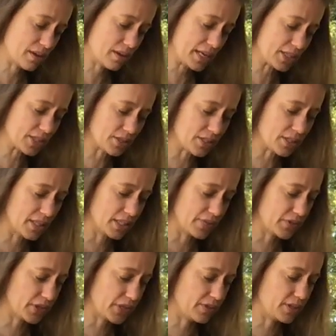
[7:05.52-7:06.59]
exercise
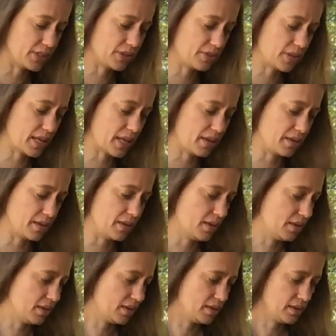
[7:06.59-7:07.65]
for you to then
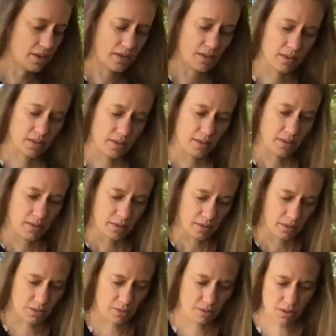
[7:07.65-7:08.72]

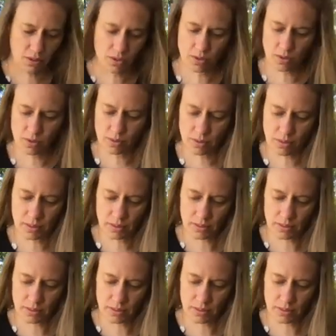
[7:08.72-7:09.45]
do the whole